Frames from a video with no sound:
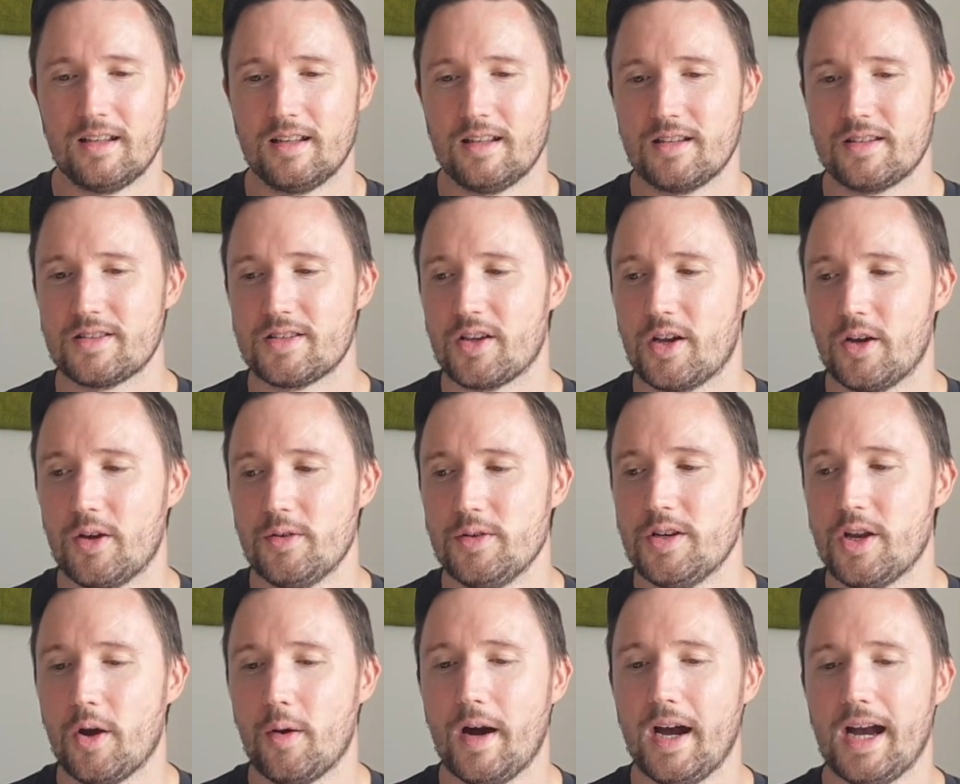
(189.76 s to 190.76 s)
So, you
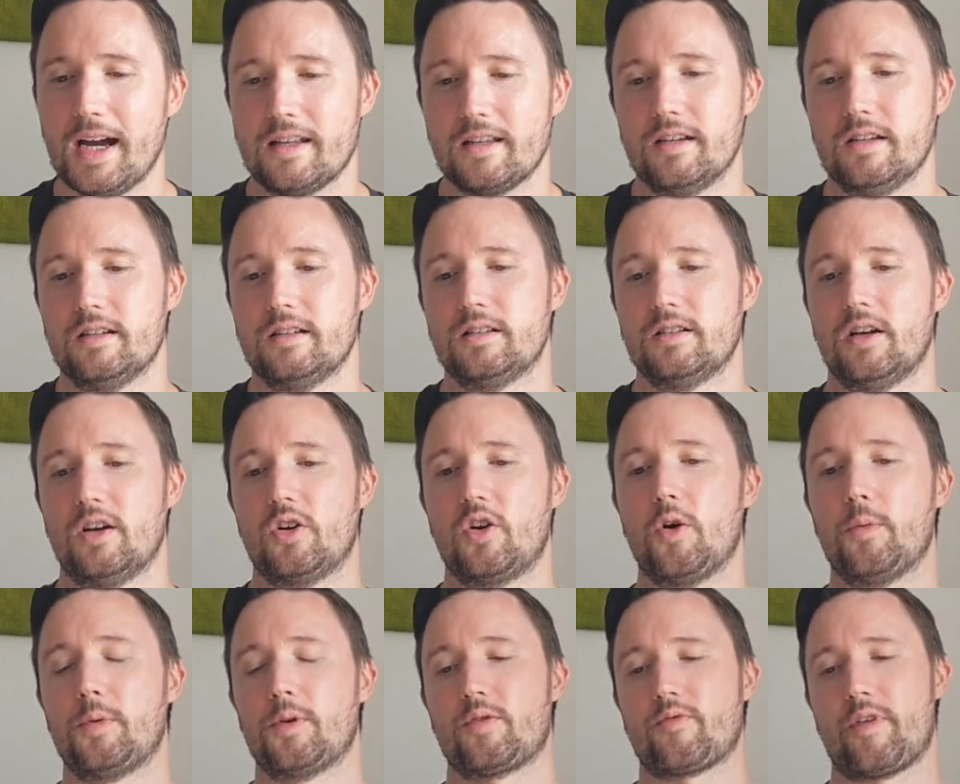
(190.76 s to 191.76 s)
know, I had a
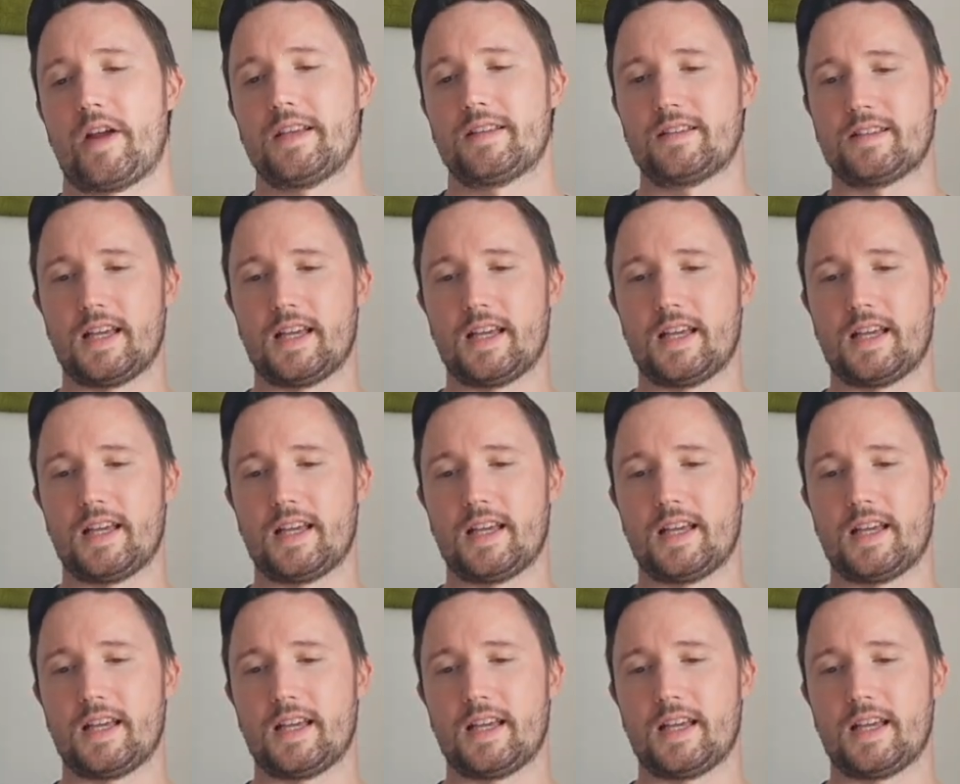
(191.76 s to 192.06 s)
couple of rest